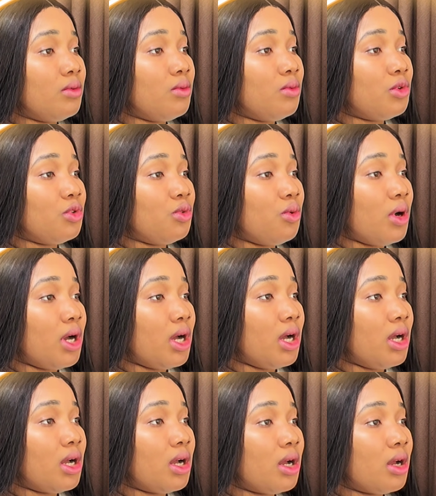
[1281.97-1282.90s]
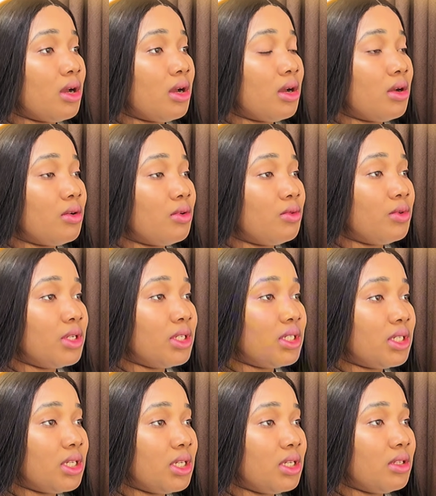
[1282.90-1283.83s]
You are
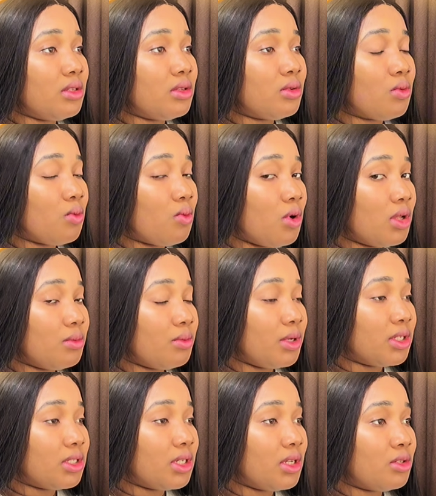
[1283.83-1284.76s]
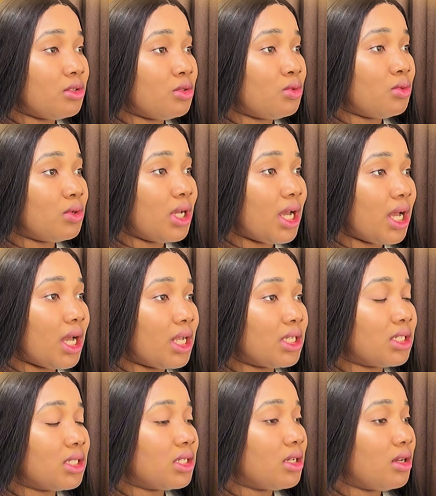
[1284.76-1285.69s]
risking 1% to
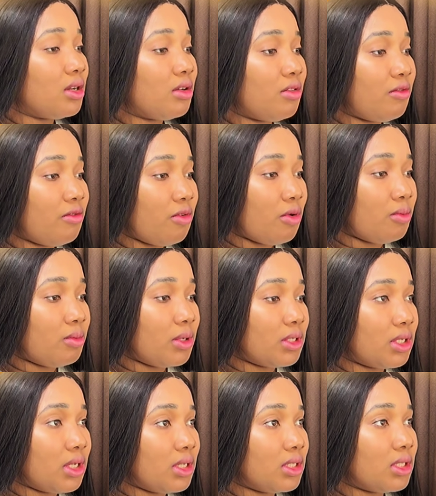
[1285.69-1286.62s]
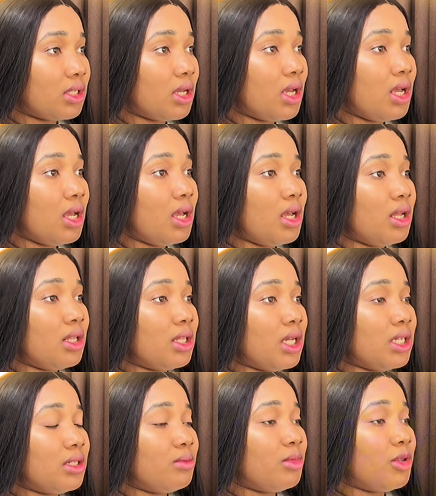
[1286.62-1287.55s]
catch 4%.
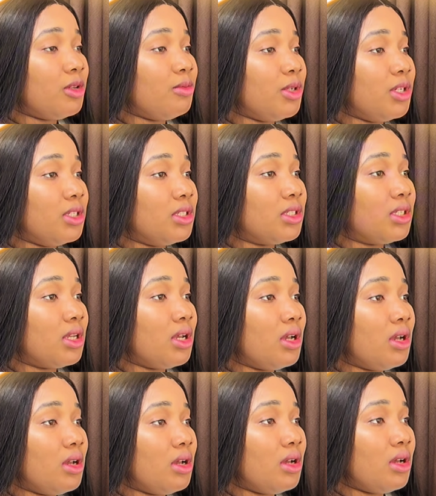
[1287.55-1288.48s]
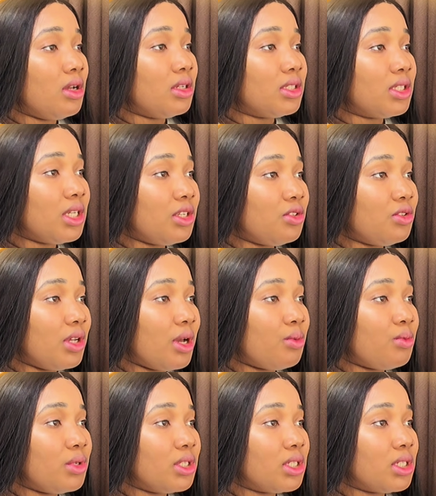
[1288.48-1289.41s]
That simply means since you are
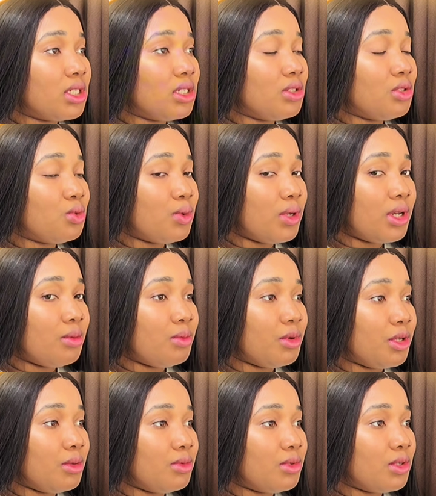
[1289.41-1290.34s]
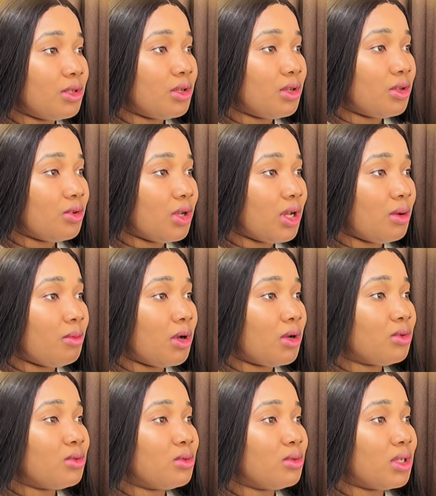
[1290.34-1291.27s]
risking 20 pips, you are
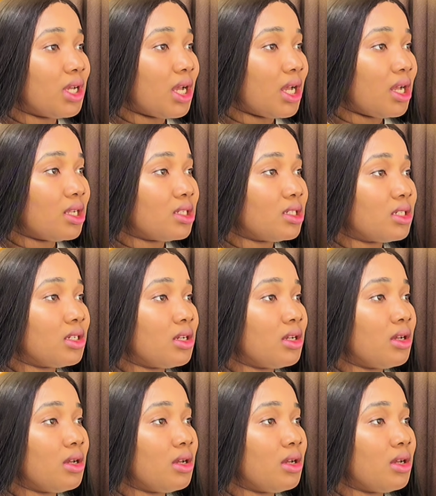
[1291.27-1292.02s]
about to catch